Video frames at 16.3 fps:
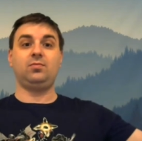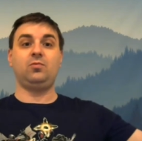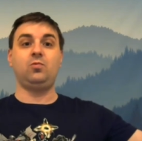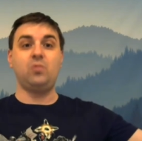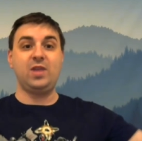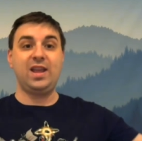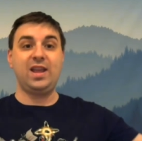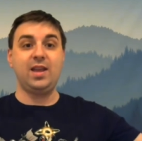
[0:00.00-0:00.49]

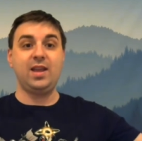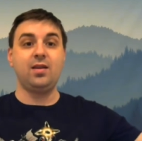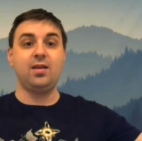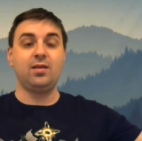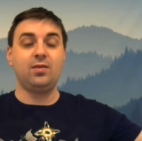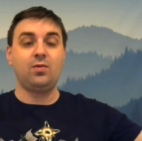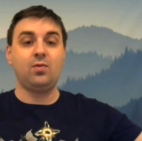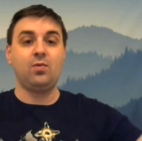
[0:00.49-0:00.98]

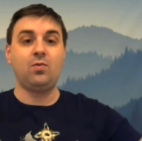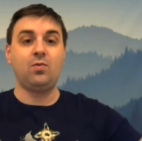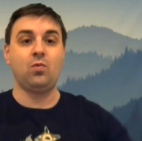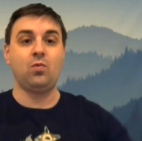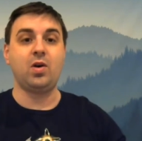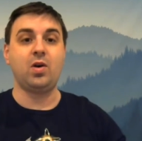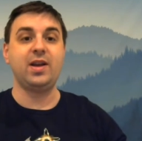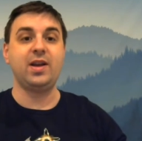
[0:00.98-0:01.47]
We
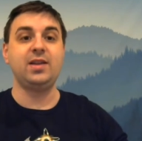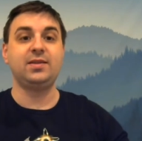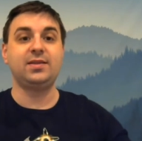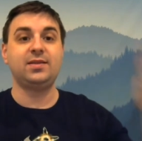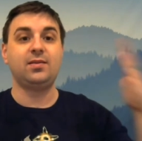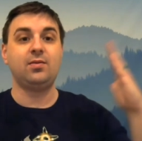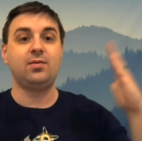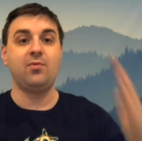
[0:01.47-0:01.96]
want
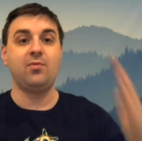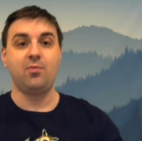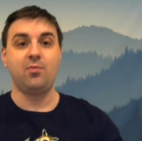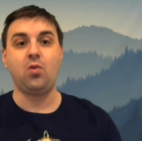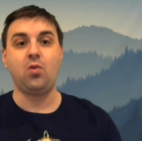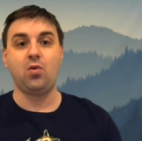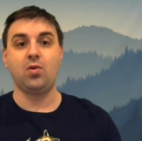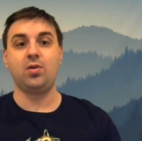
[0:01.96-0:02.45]

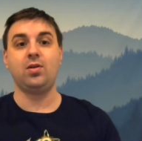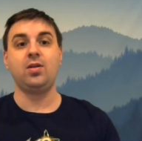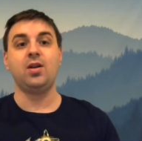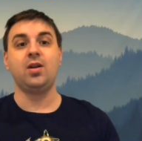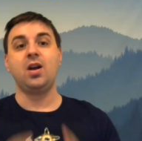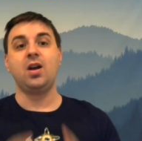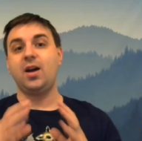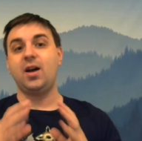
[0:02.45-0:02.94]

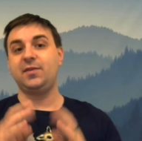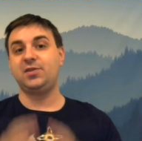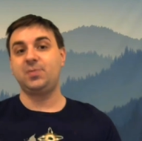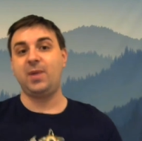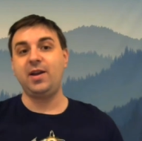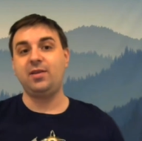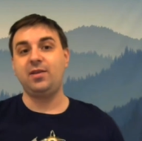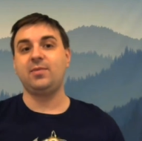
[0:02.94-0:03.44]
more of
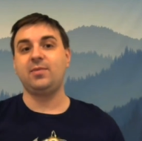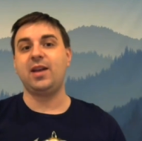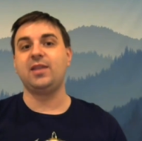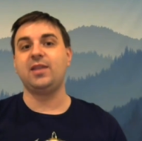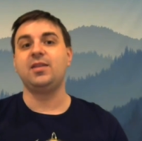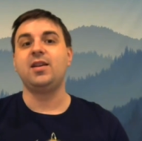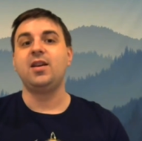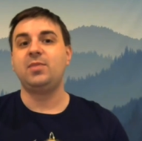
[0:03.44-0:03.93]

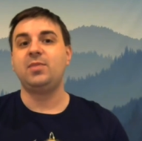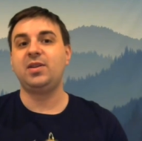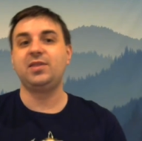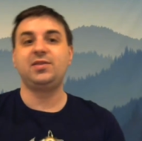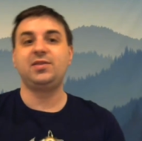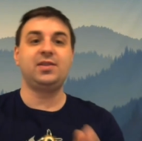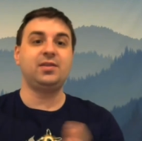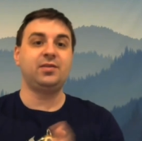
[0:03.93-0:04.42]
Spider-Man,
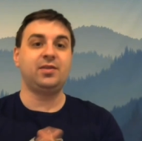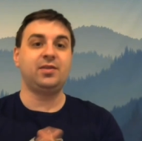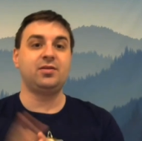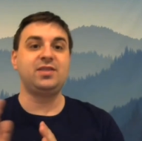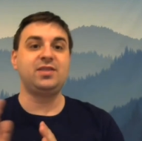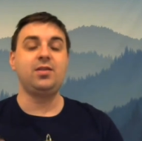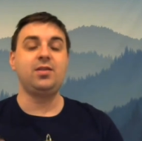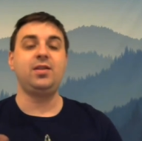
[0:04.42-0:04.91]
because the,
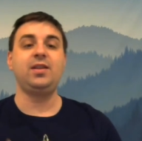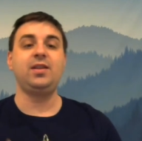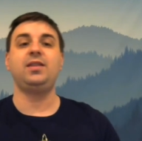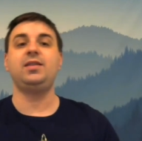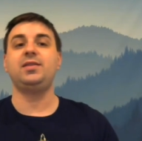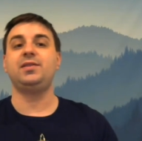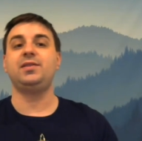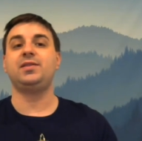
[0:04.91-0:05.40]
their deal
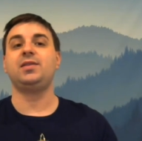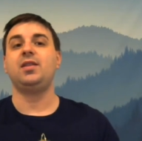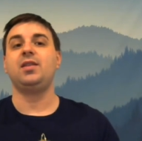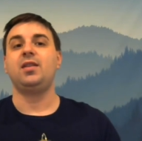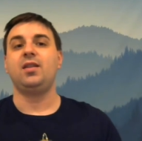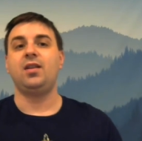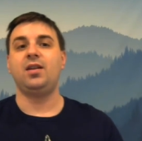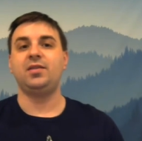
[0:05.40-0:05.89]
is,
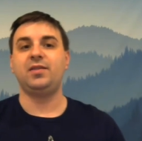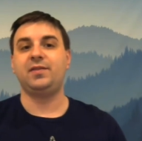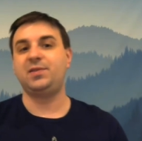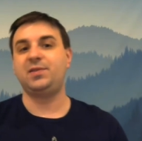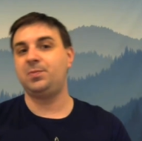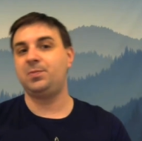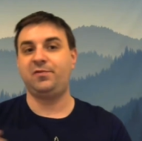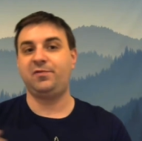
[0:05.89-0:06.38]

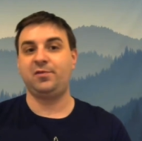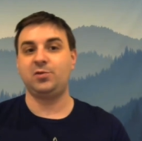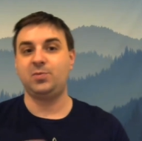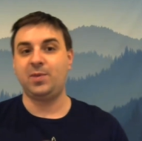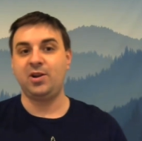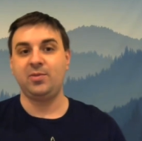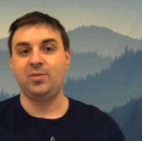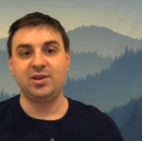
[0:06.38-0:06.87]
if for
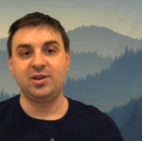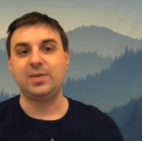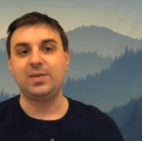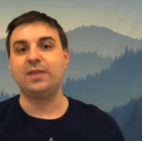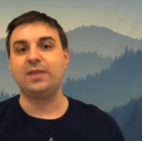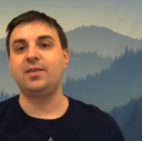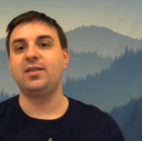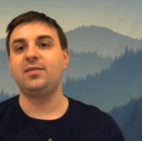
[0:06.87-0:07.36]
Spider-Man to
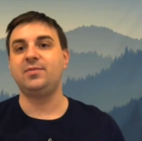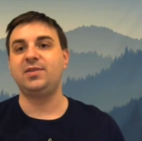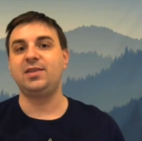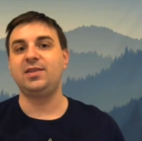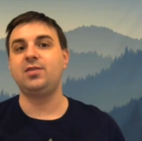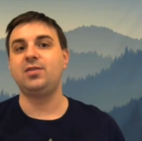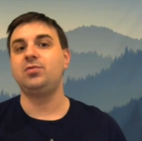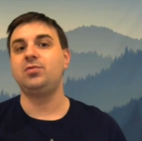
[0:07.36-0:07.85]
be in the M
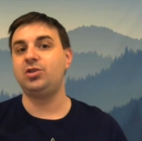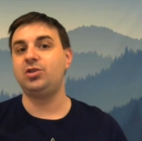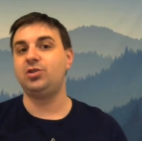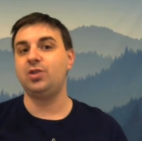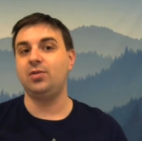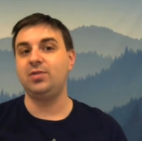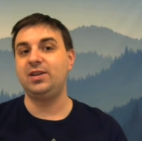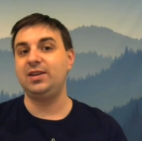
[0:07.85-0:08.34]
C U,
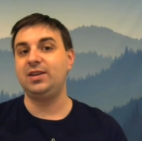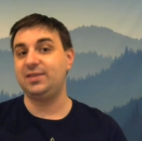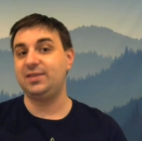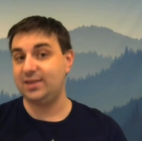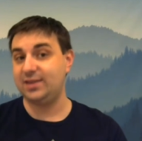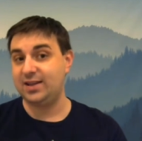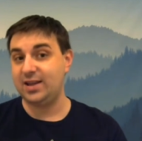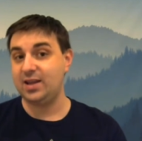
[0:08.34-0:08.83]
Sony gets
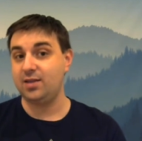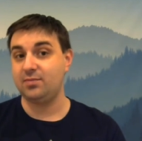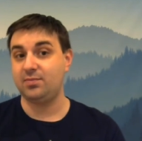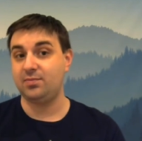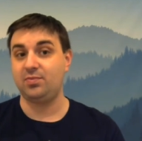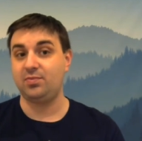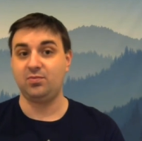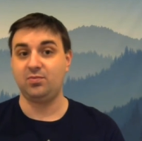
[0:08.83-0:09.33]
to
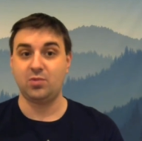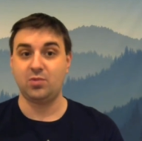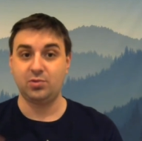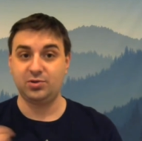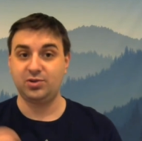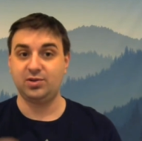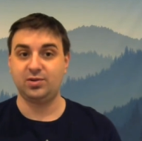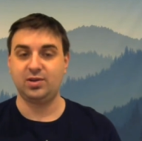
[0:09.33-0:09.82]
keep
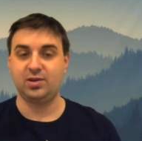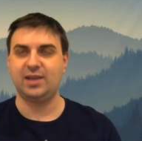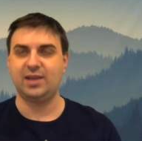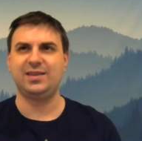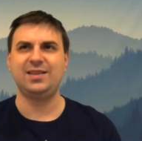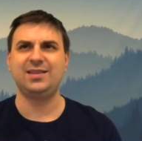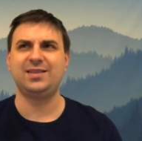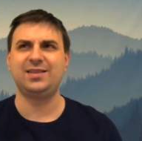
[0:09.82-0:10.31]
most, I
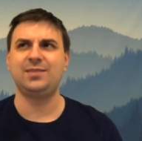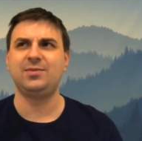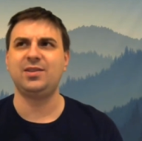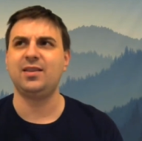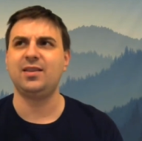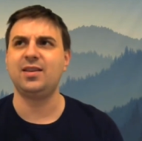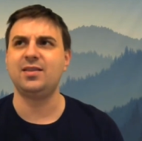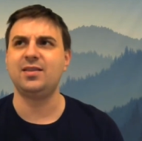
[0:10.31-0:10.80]
think it's
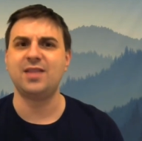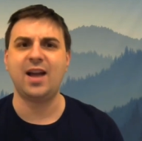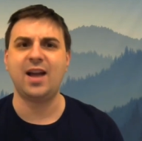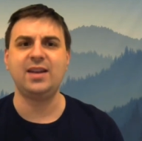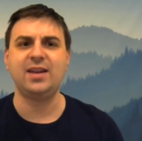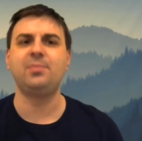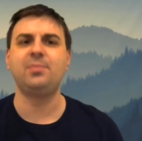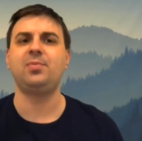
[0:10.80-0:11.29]
something like
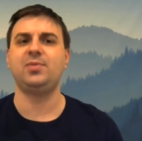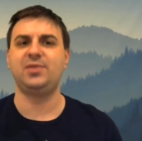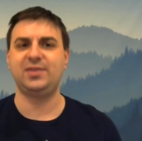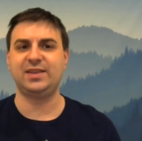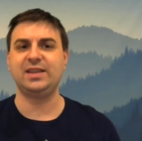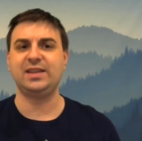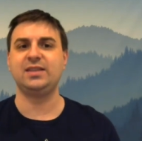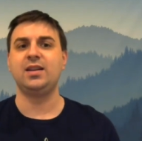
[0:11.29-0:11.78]
ninety
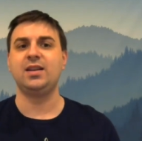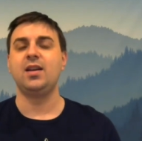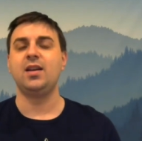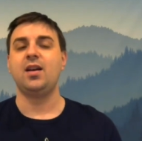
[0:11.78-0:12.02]
percent